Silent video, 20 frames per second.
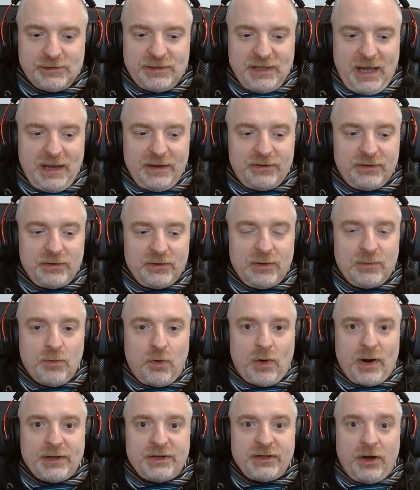you tend to look
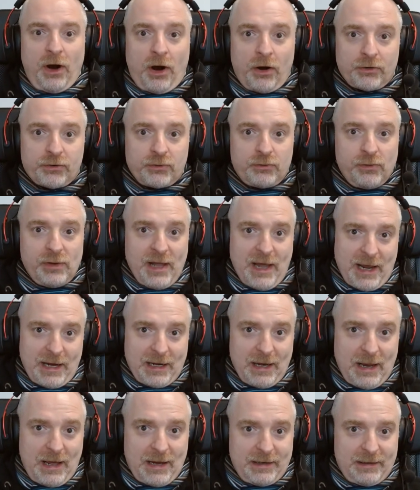more at the article
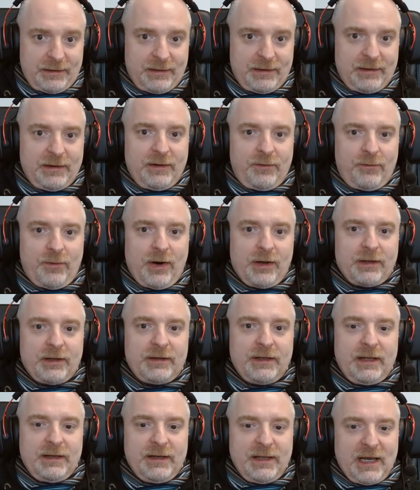headline rather
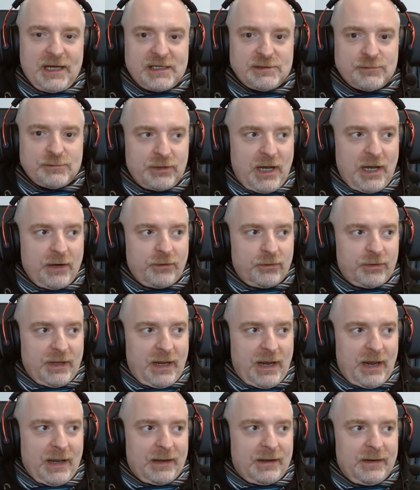than the actual title
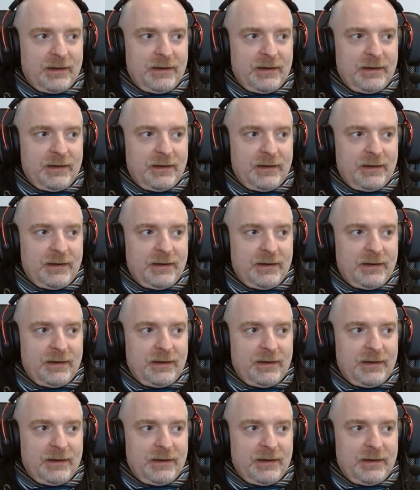tag.